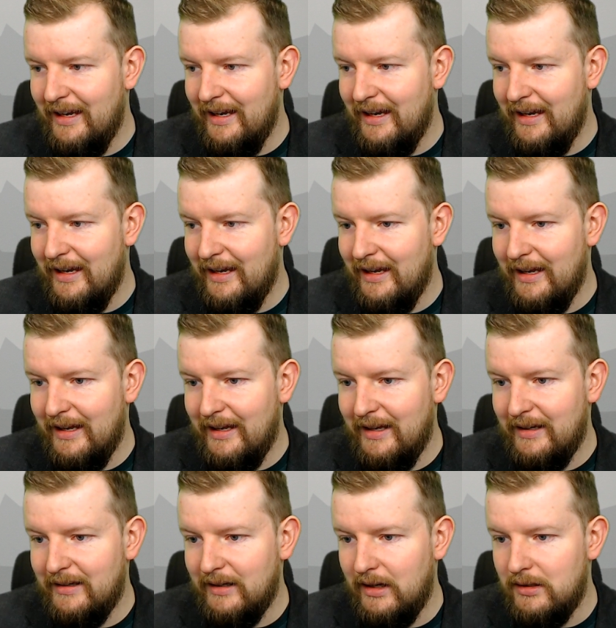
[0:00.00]

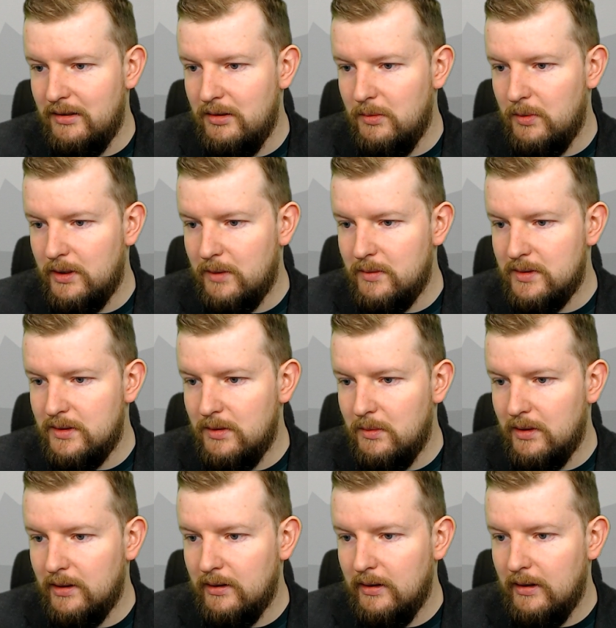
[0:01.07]
And I knew what I was
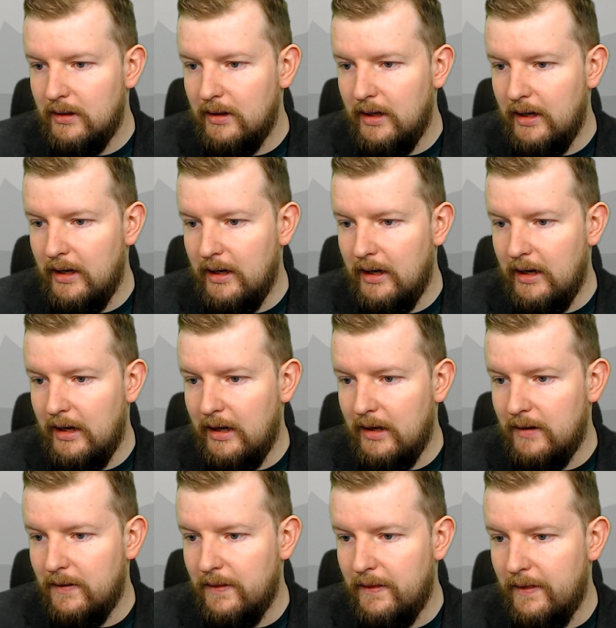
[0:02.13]
doing.
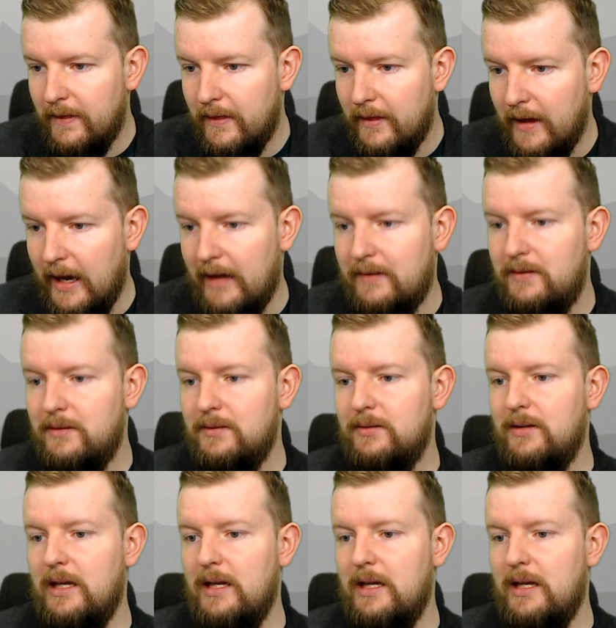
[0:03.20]
And that.